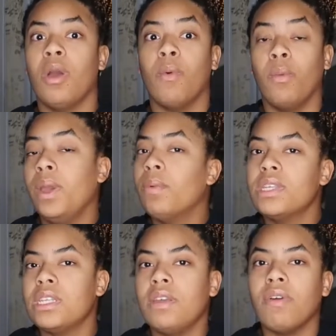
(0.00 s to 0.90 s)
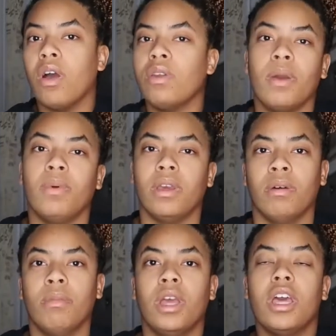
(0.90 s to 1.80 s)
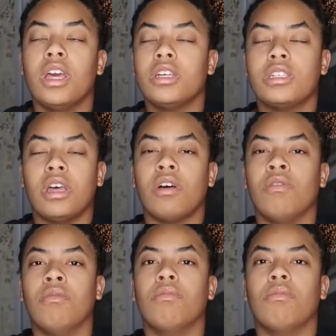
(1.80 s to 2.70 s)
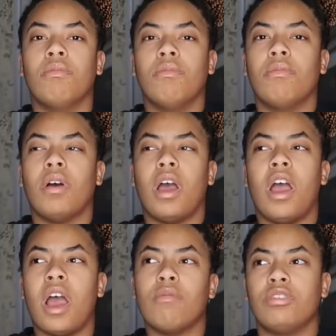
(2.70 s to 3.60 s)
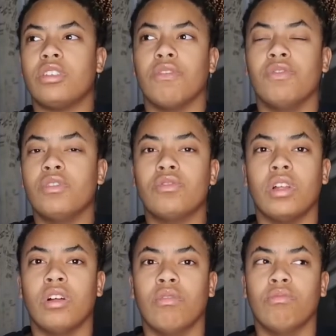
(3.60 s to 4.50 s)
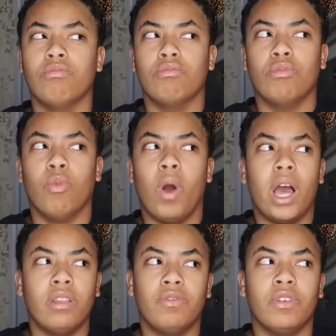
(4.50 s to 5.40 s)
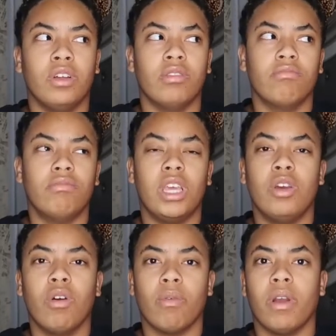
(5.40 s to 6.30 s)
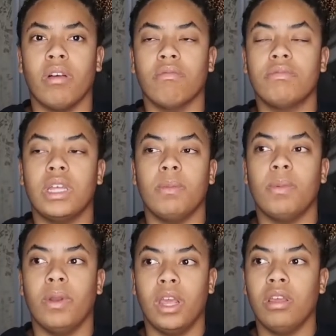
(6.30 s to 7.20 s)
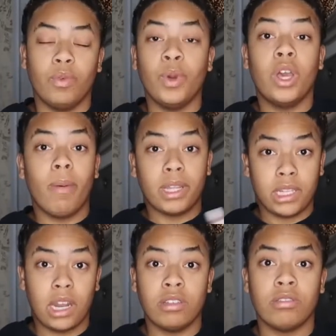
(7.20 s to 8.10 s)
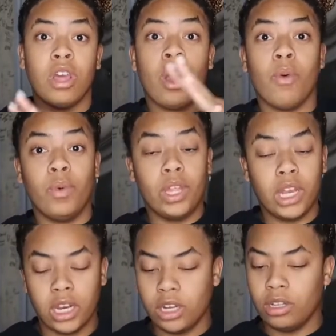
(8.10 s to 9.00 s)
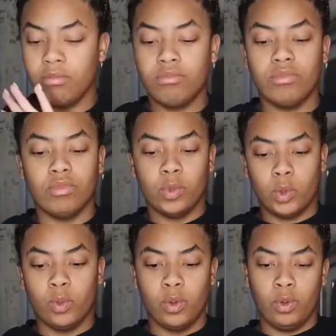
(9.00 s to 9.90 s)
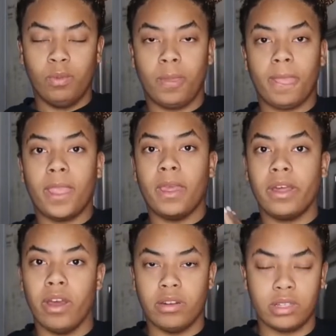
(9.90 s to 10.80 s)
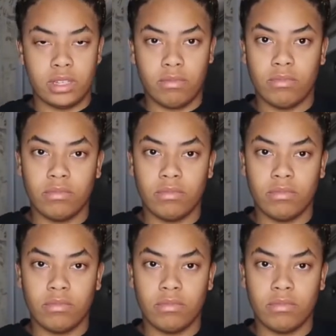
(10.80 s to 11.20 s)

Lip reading: When we wasn't even on that wheel. So, I was just confused on why the fuck he going around telling people that. We go back to the house. We cleaning up. Whoop the whoop. Go to sleep.